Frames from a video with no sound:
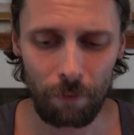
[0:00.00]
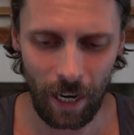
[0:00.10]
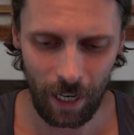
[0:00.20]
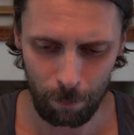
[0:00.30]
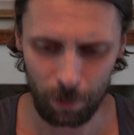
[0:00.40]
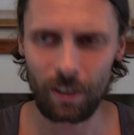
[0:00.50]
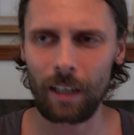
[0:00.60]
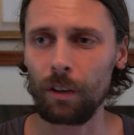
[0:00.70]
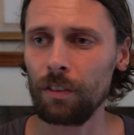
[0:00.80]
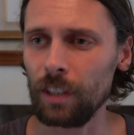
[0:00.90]
a
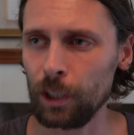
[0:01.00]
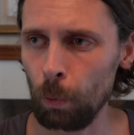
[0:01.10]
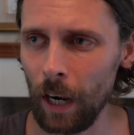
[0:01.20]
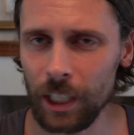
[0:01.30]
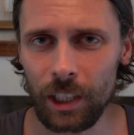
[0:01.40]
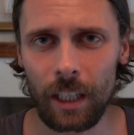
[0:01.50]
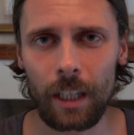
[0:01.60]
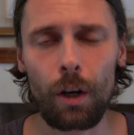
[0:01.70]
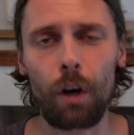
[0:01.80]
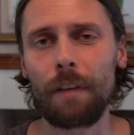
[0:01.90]
particular
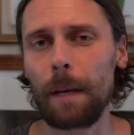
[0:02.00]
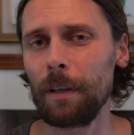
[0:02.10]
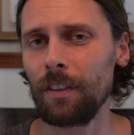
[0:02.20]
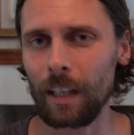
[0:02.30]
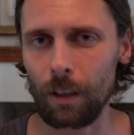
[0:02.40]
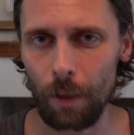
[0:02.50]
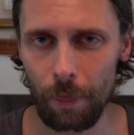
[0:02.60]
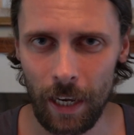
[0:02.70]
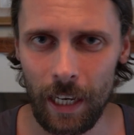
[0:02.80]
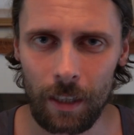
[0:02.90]
situation, of a particular
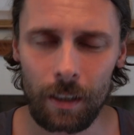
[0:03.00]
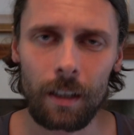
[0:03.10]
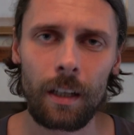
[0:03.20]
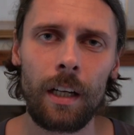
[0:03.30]
thing?